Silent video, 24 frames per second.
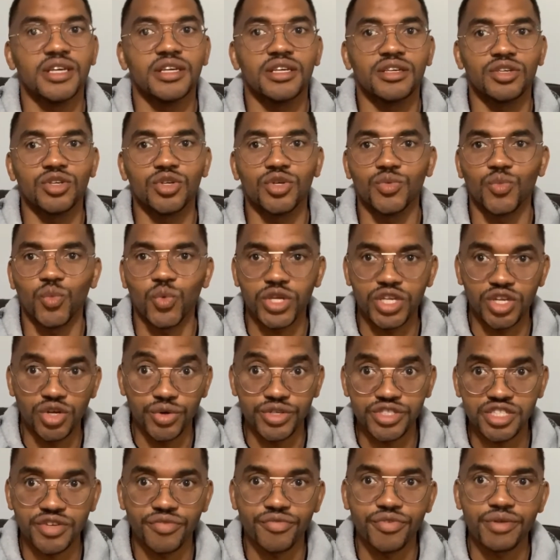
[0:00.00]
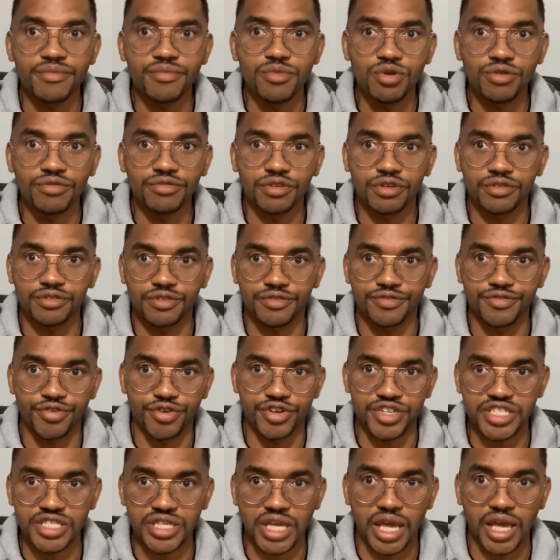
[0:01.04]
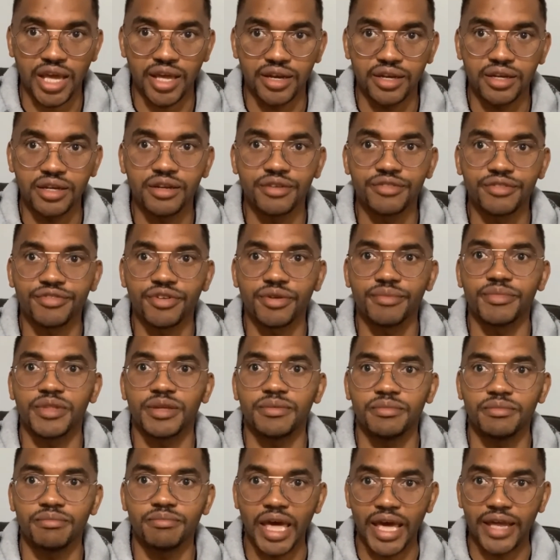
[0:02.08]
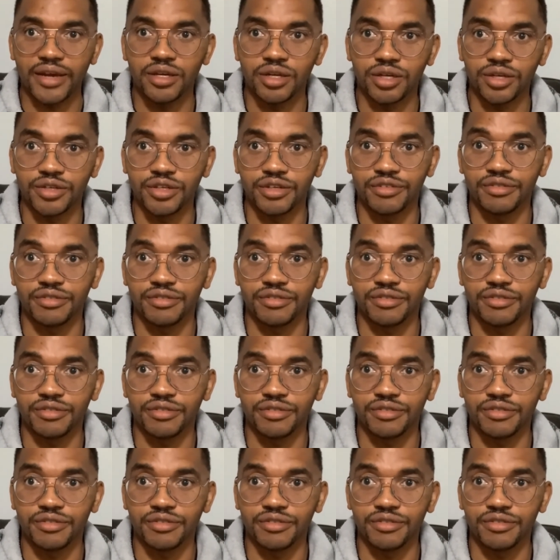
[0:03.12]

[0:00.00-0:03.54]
You, we know it's a removal of foreskin from the manhood of a